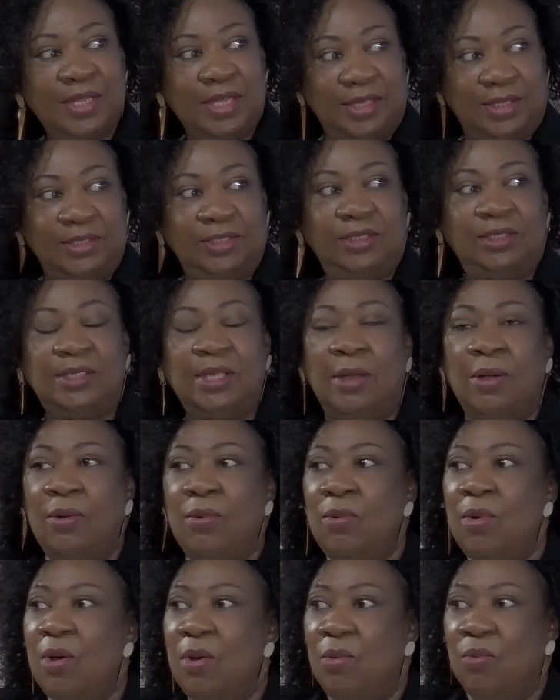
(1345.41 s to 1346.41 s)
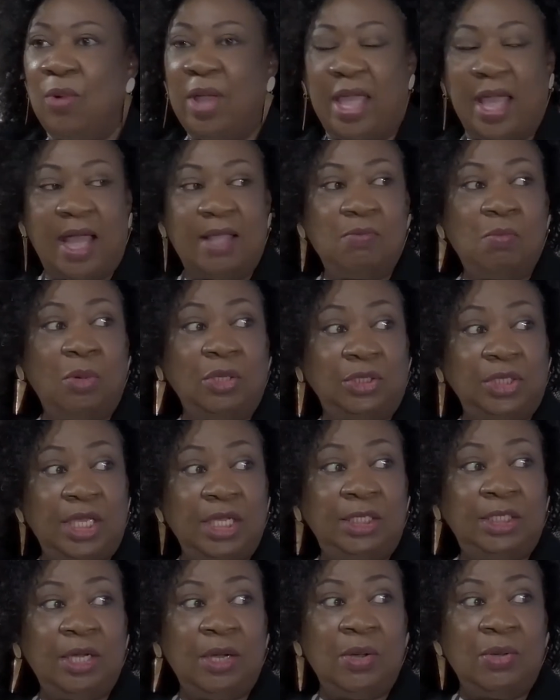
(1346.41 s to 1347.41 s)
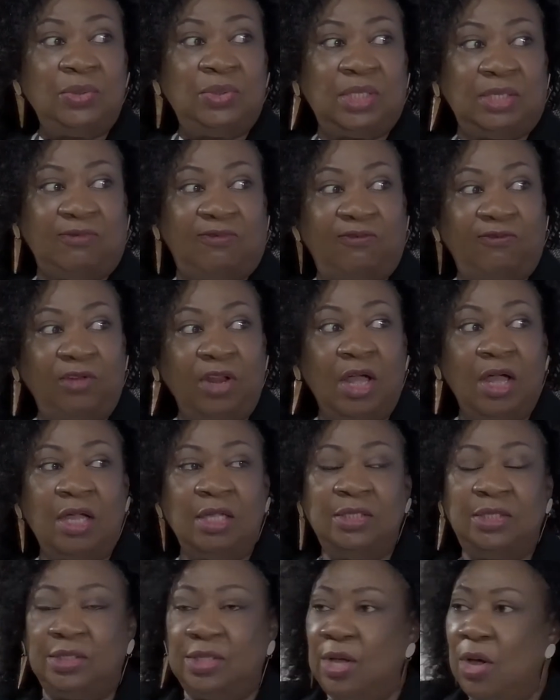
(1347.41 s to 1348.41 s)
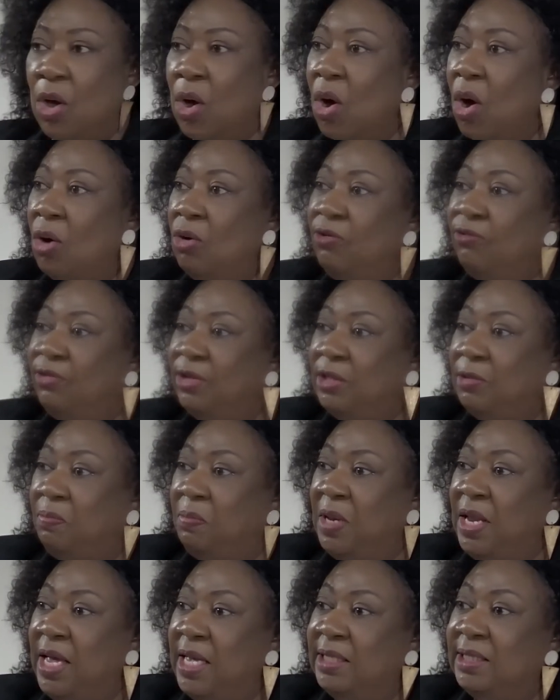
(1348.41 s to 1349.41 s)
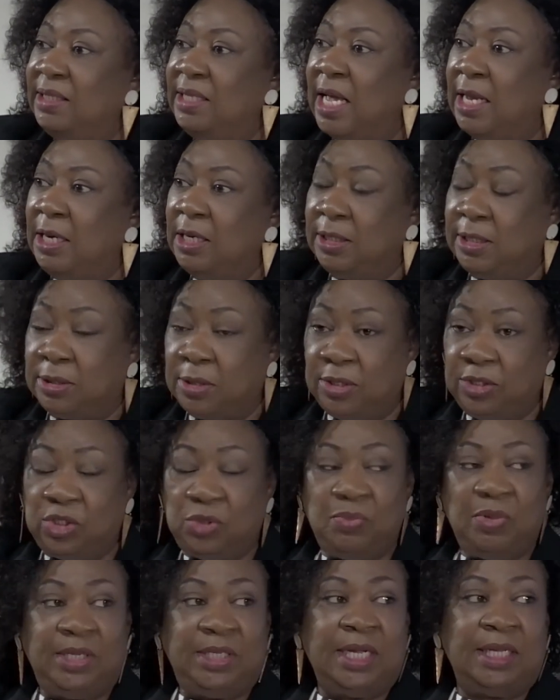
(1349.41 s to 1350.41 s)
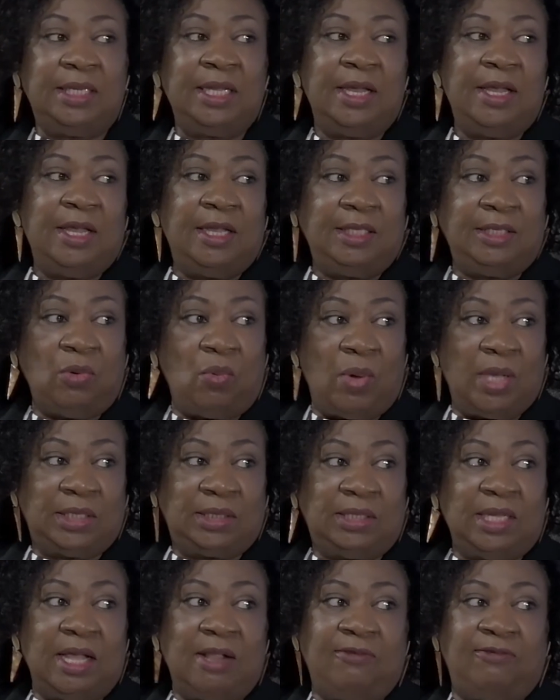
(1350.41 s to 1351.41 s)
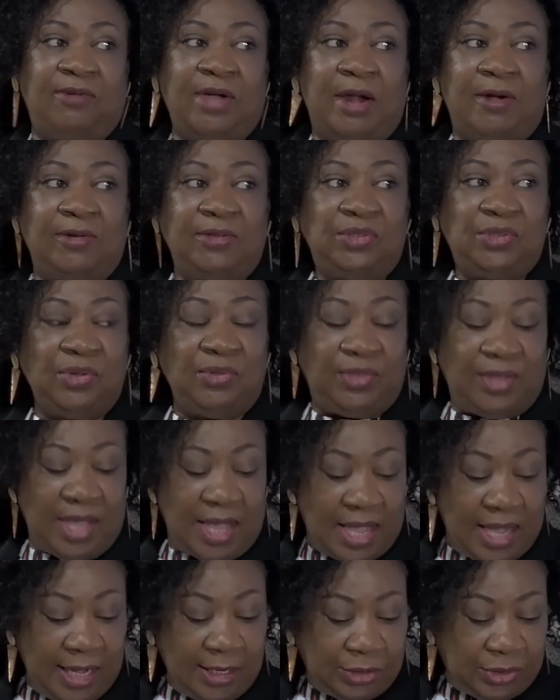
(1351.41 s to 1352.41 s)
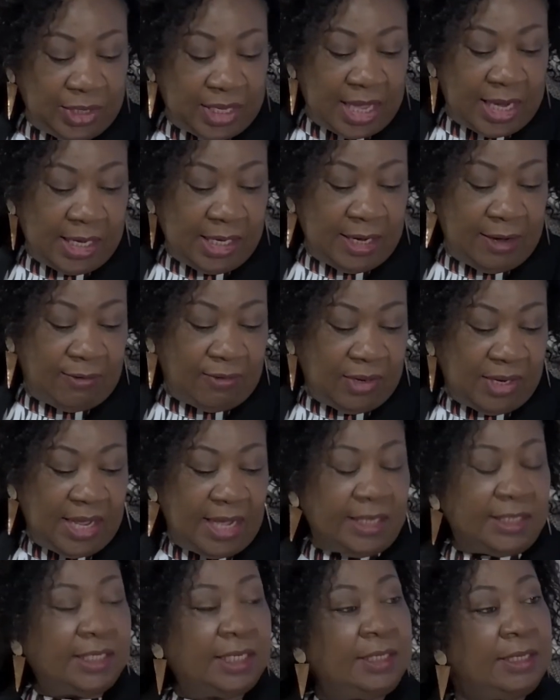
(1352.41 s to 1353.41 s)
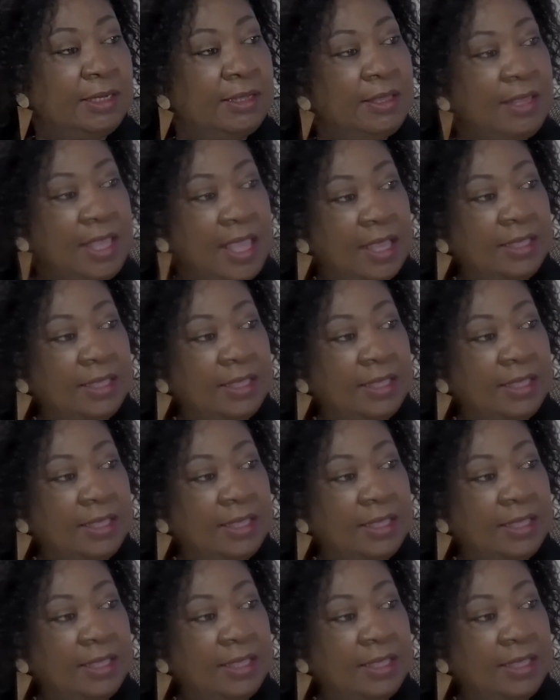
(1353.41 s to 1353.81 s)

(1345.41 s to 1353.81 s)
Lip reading: So we had mosquitoes and floods all over the place that transmitted the West Nile virus. So they are intricately related, yes.